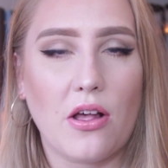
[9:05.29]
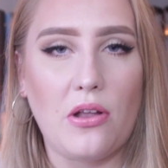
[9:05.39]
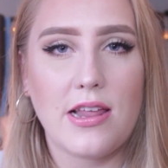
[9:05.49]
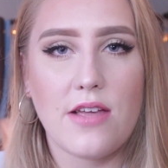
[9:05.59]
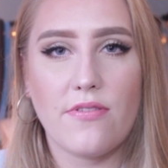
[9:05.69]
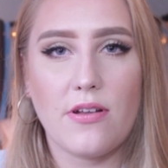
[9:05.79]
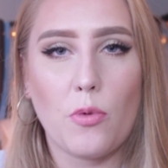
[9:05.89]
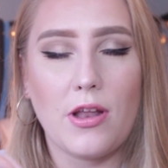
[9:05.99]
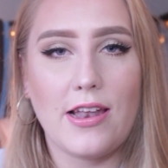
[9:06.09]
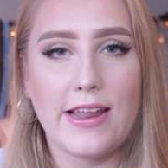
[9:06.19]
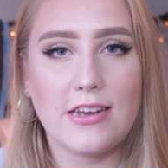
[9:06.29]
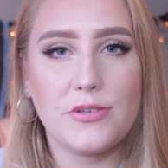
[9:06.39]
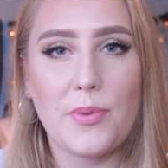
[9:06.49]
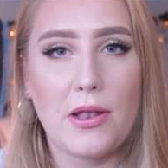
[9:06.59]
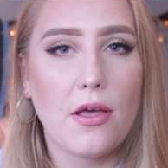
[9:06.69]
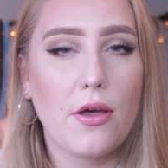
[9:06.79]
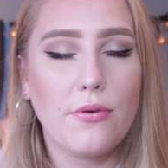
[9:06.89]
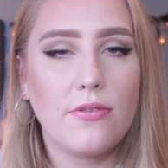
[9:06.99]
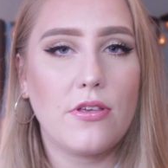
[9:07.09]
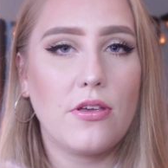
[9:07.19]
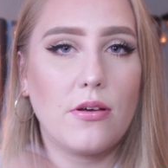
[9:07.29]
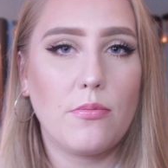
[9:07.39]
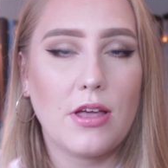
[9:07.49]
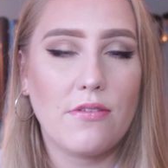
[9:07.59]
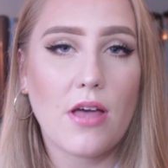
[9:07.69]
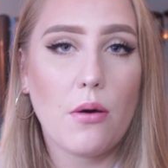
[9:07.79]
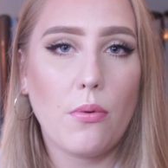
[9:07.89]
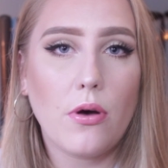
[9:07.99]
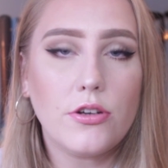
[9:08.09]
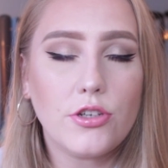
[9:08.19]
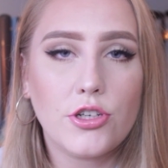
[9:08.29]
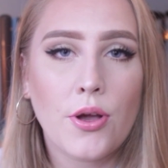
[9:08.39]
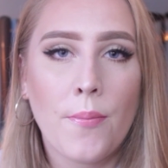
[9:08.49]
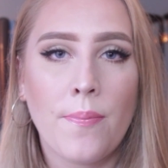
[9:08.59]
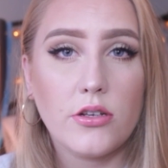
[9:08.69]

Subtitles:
I'll leave one linked below so you can give that a watch.